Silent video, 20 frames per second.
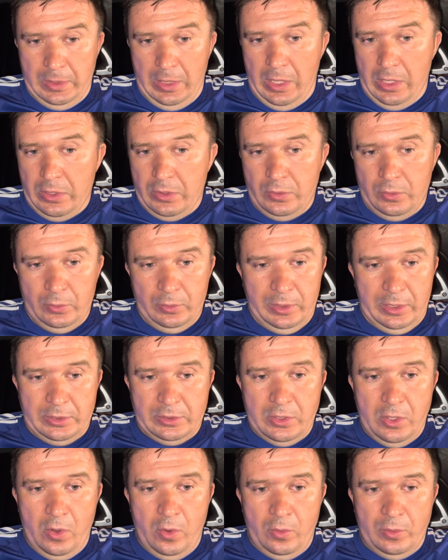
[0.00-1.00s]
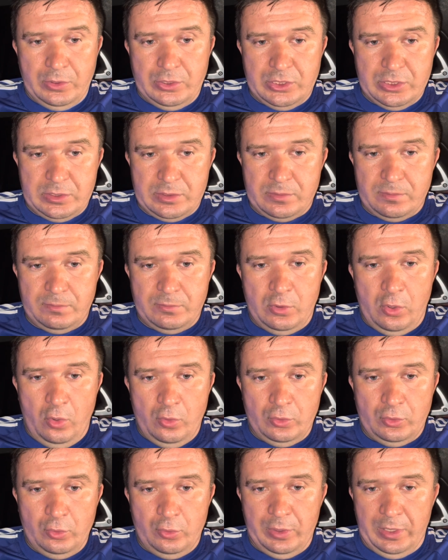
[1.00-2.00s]
you let go and just go
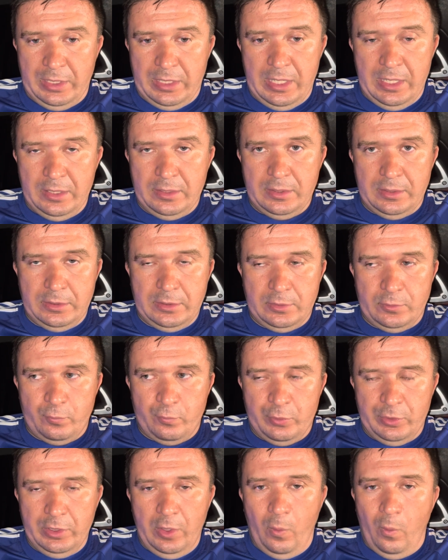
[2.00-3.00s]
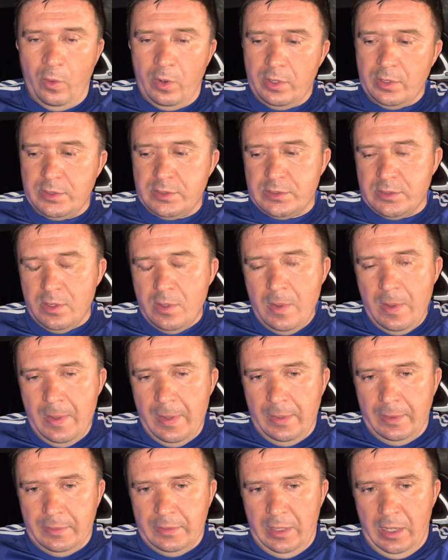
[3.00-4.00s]
do it again, it really works.
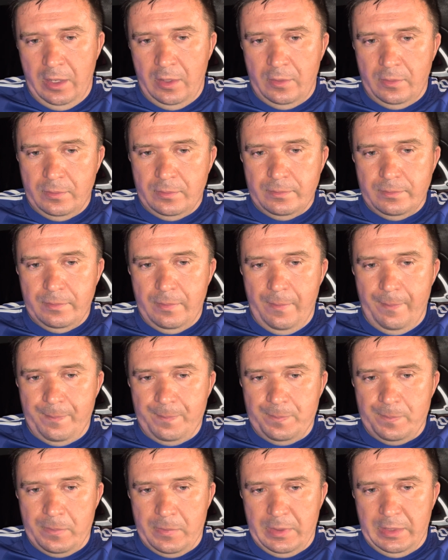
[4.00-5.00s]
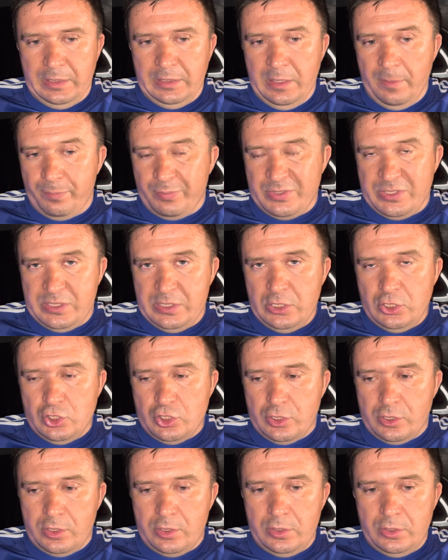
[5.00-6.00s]
Now in the
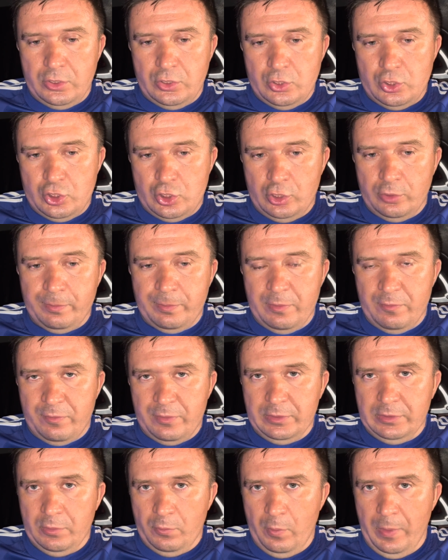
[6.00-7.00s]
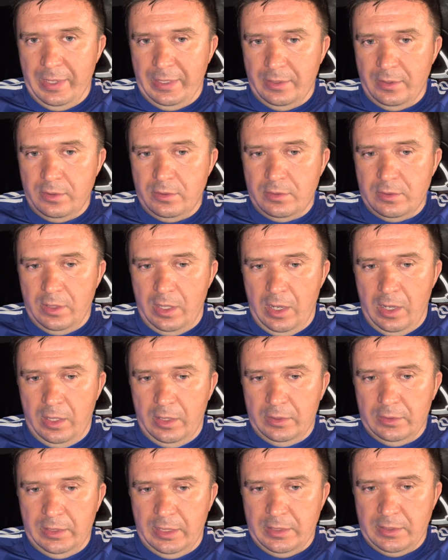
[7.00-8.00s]
procedure you should be really waiting
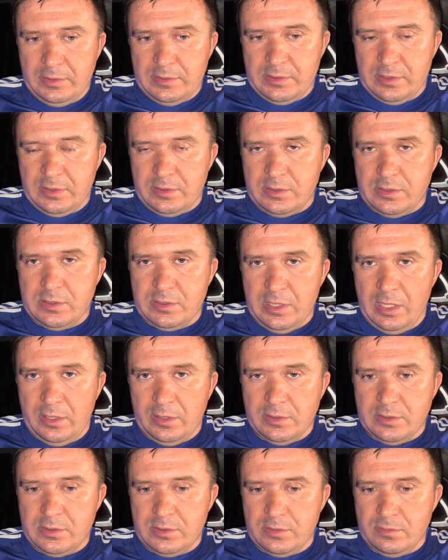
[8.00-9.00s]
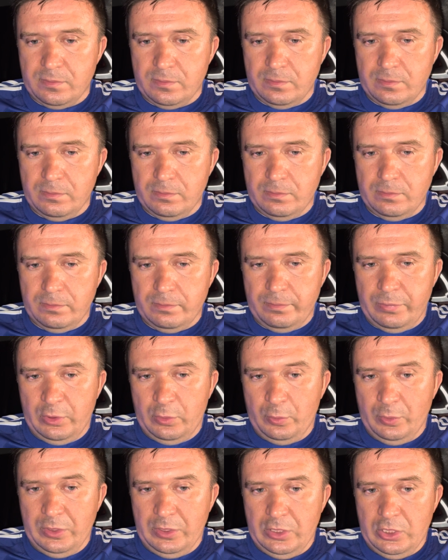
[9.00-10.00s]
like 60 seconds
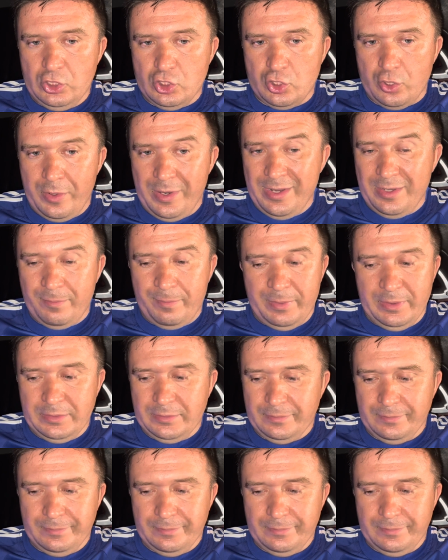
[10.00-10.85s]
between each crank, but